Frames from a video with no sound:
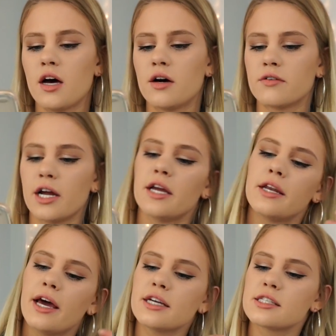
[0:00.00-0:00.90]
Alright,
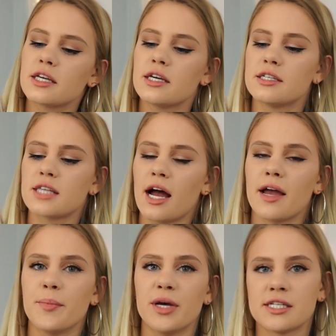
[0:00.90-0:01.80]
next is
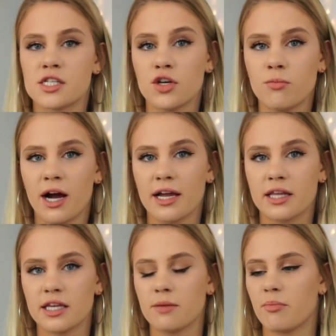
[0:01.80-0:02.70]
I Miss You by
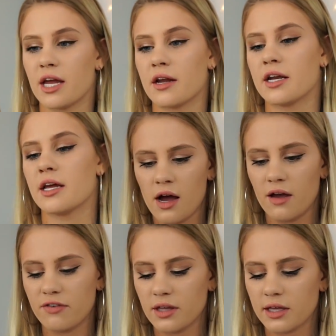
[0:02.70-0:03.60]
Clean Bandit.
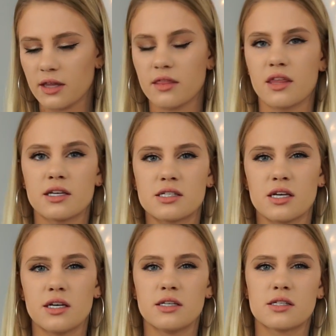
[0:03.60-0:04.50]
I feel like this
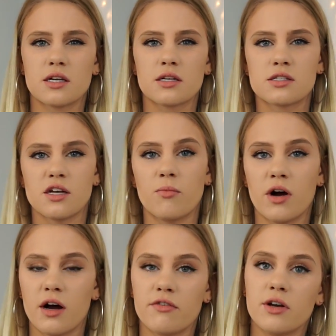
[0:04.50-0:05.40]
is
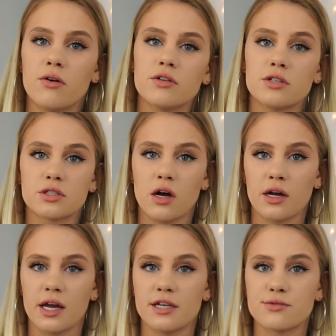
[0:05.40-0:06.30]
somewhat of an older
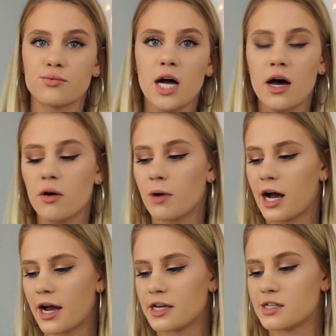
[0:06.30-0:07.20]
song as well,
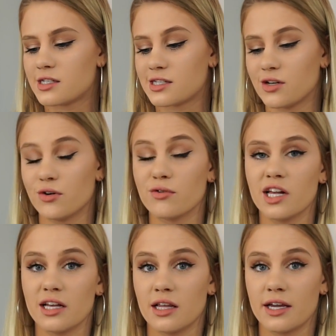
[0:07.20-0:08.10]
but I still
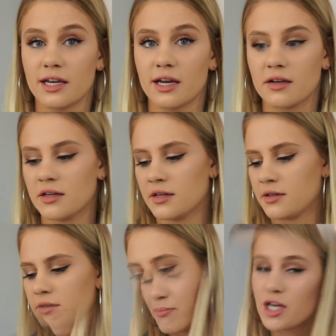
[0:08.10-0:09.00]
really like it.
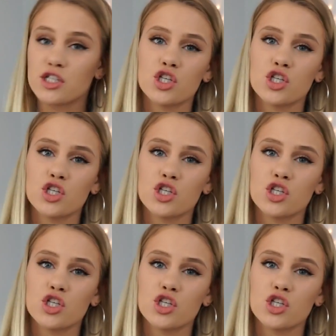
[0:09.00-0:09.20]
Yeah.